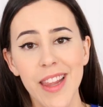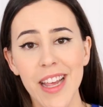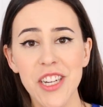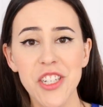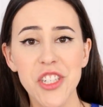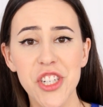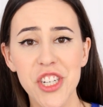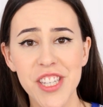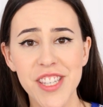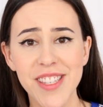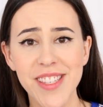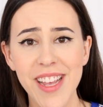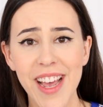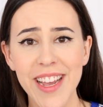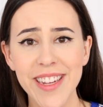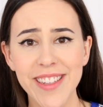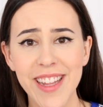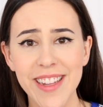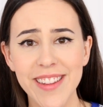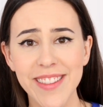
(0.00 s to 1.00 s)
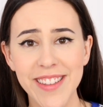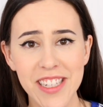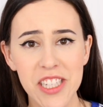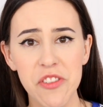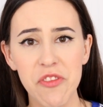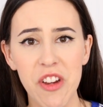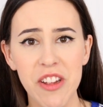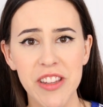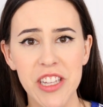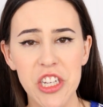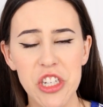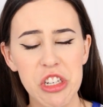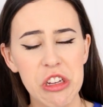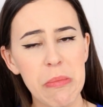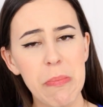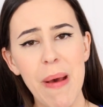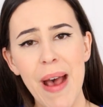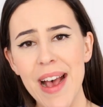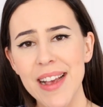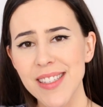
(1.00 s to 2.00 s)
Let's just say that this
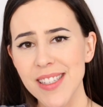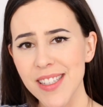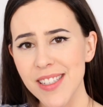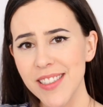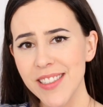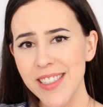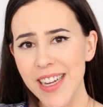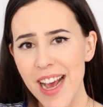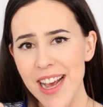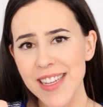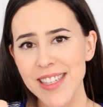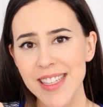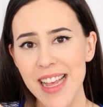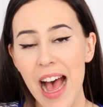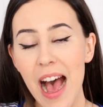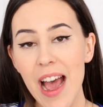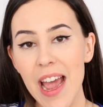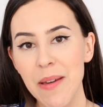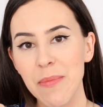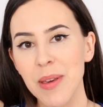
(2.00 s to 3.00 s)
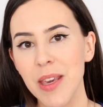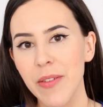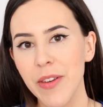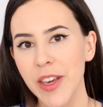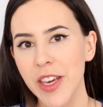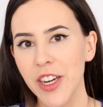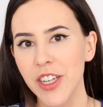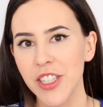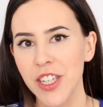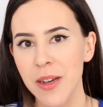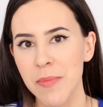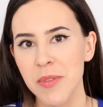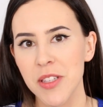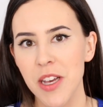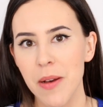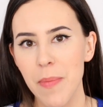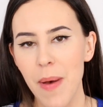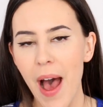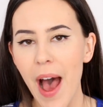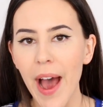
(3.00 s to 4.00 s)
foundation passes the test. I am giving it a thumbs
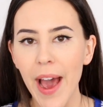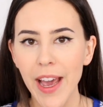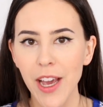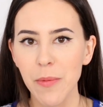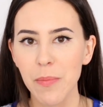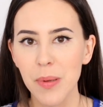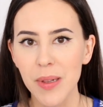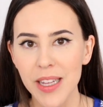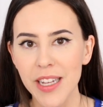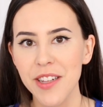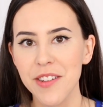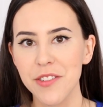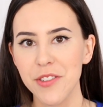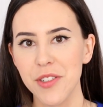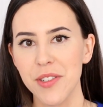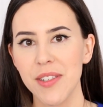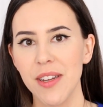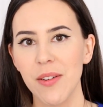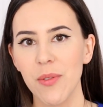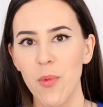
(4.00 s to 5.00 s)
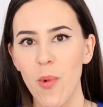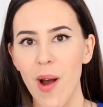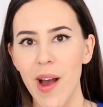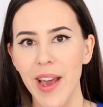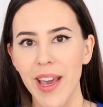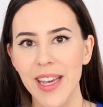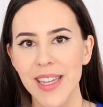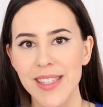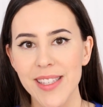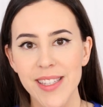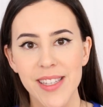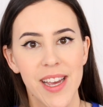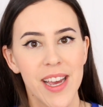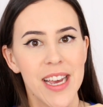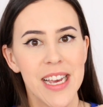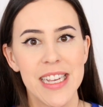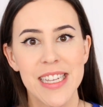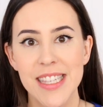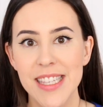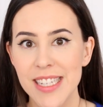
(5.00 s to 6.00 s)
up. I completely understand why it's
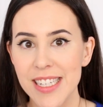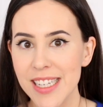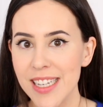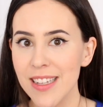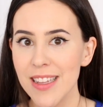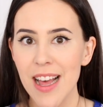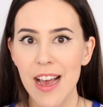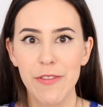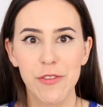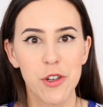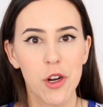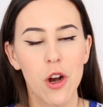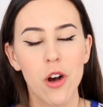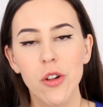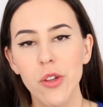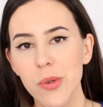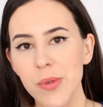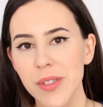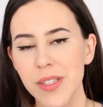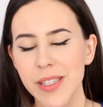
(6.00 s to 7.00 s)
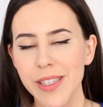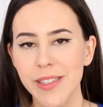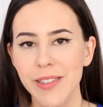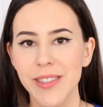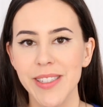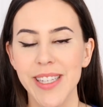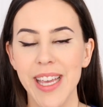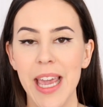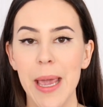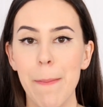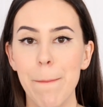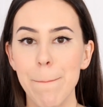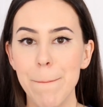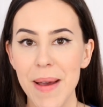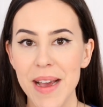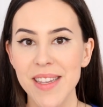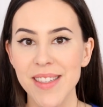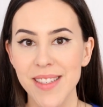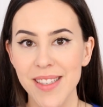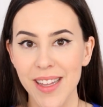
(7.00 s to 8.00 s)
still, after all those years, a
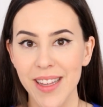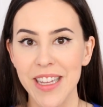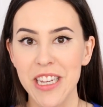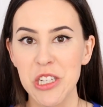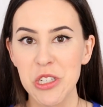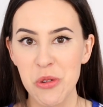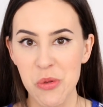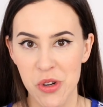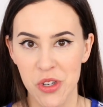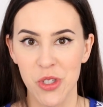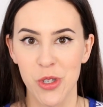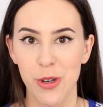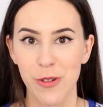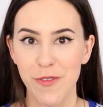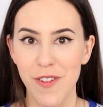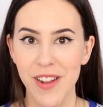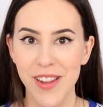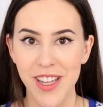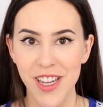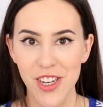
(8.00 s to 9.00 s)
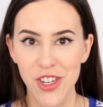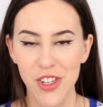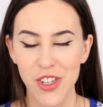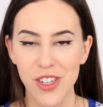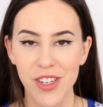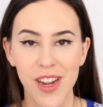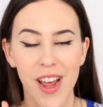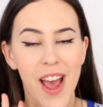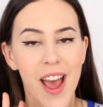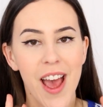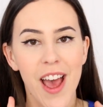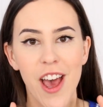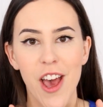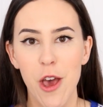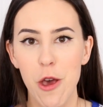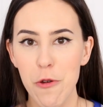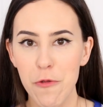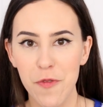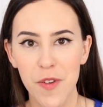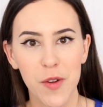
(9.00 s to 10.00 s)
best-selling drugstore foundation.
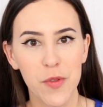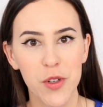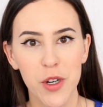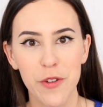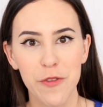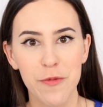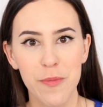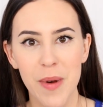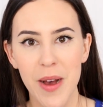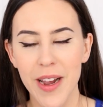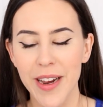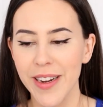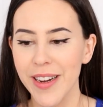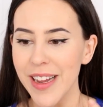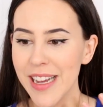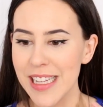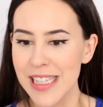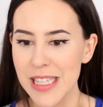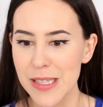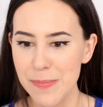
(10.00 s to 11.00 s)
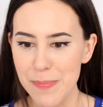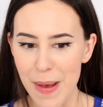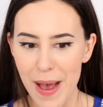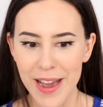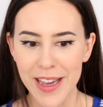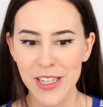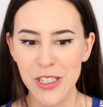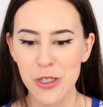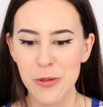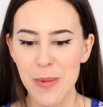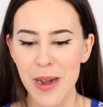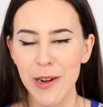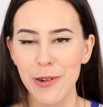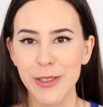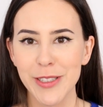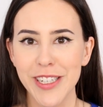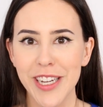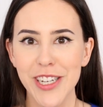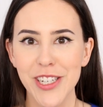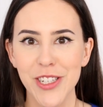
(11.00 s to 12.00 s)
A favorite of mine. It's back into my
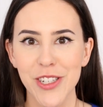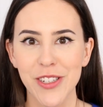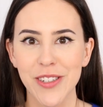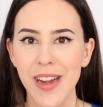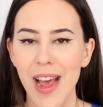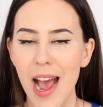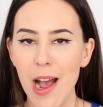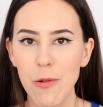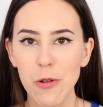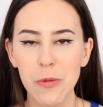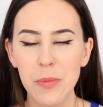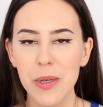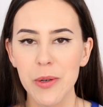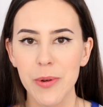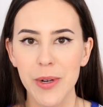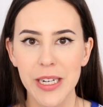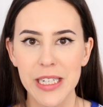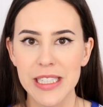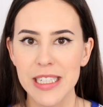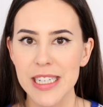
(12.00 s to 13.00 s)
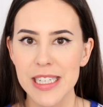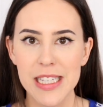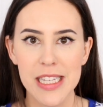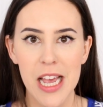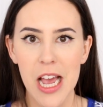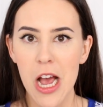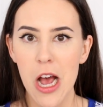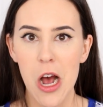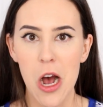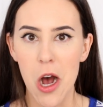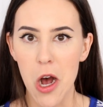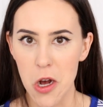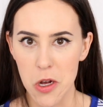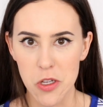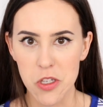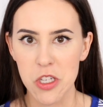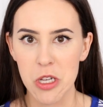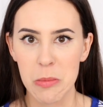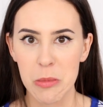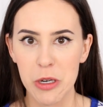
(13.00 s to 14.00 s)
rotation. I will be wearing this
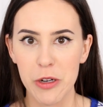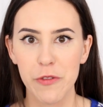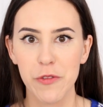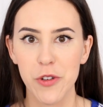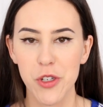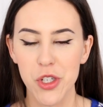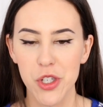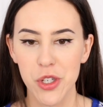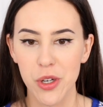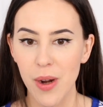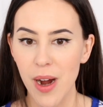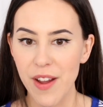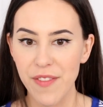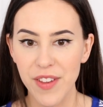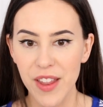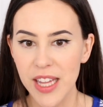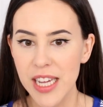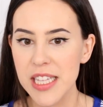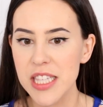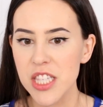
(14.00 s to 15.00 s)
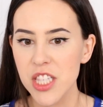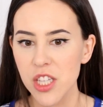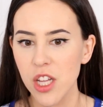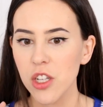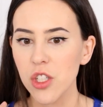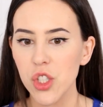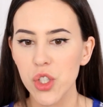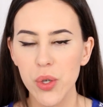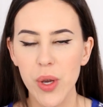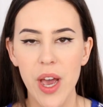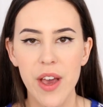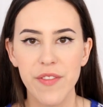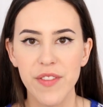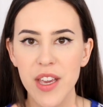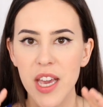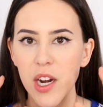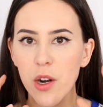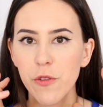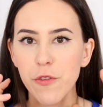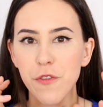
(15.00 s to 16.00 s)
all summer for sure. I feel like it's not too
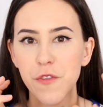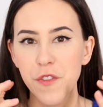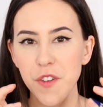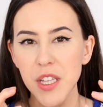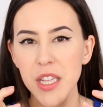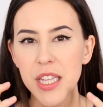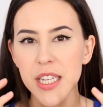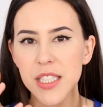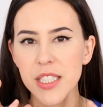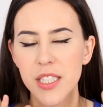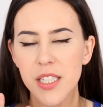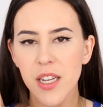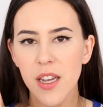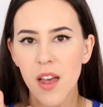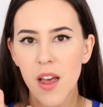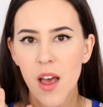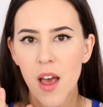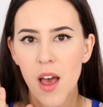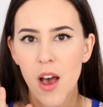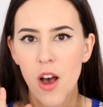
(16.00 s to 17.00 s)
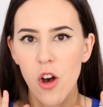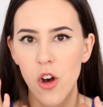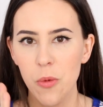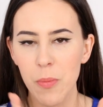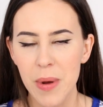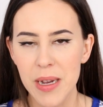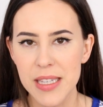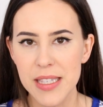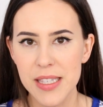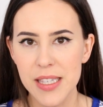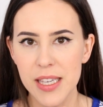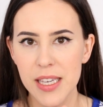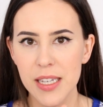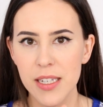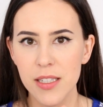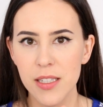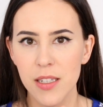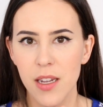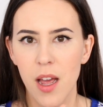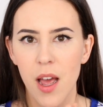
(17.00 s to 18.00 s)
heavy. I don't feel it on my
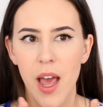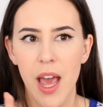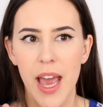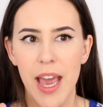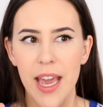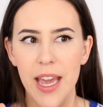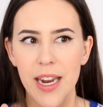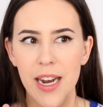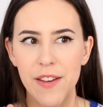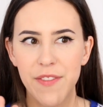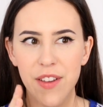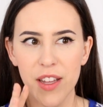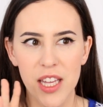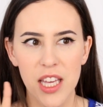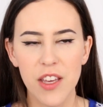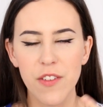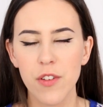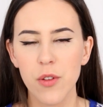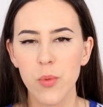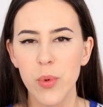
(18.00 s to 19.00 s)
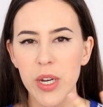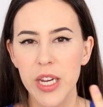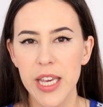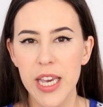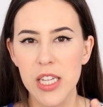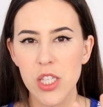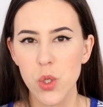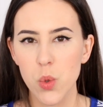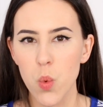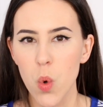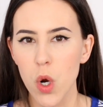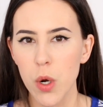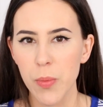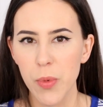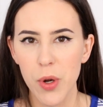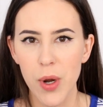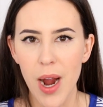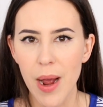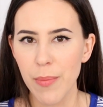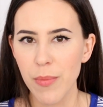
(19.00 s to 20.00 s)
skin and I feel like even when it gets
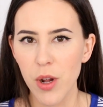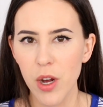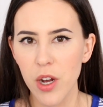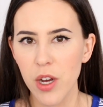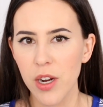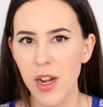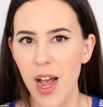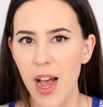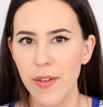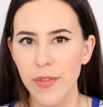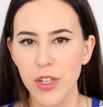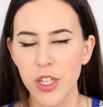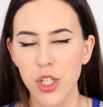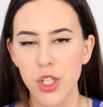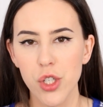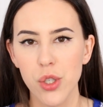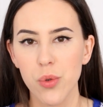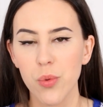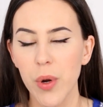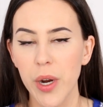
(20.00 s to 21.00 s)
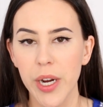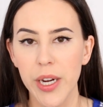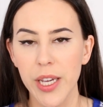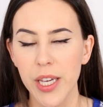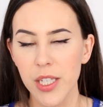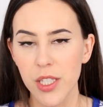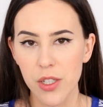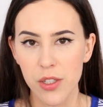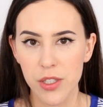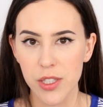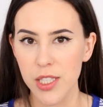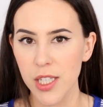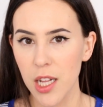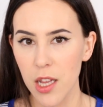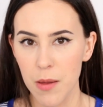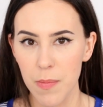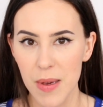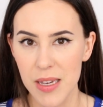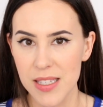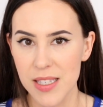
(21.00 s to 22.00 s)
warmer, I'm not gonna have an issue wearing it on a
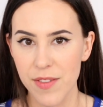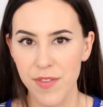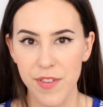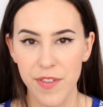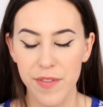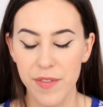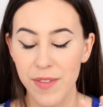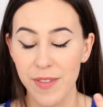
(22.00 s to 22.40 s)
daily basis